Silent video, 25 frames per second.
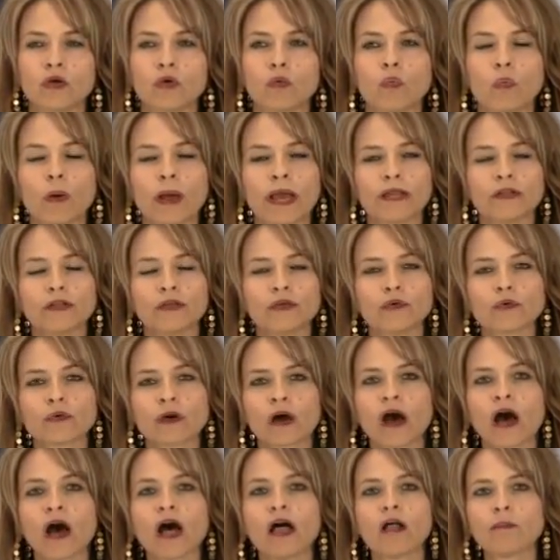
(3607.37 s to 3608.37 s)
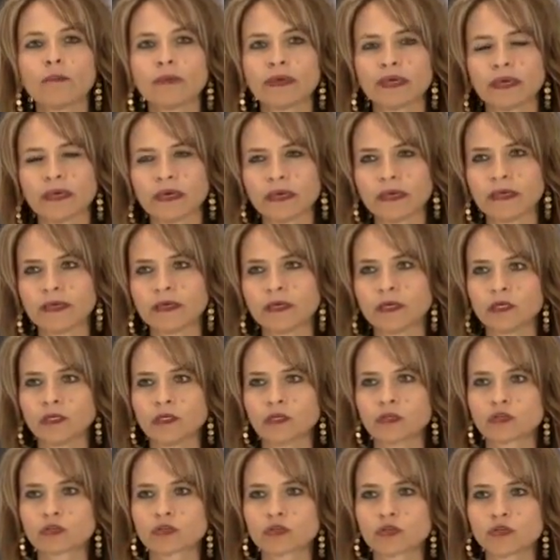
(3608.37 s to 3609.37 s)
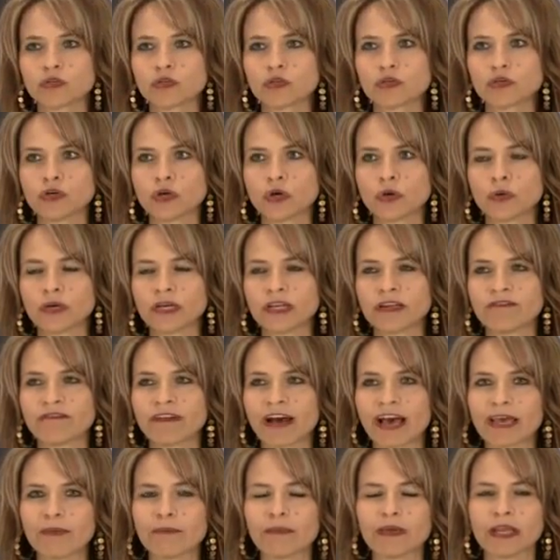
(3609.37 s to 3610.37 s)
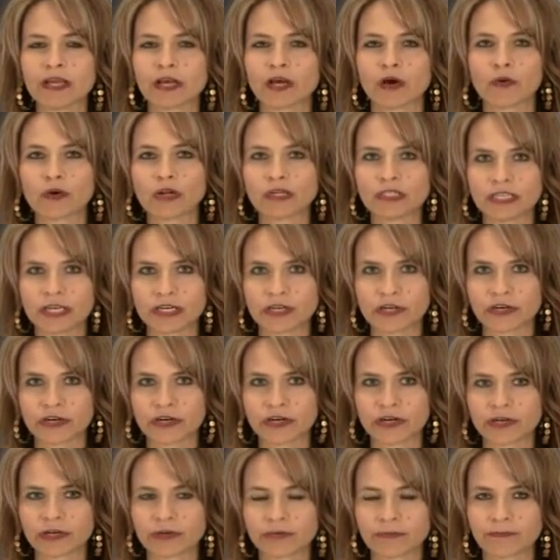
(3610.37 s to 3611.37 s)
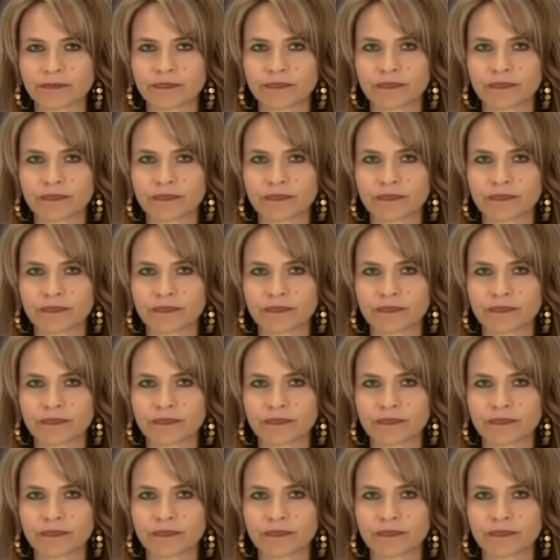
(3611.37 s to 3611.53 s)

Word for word: when you call me, to invite me to go to dinner,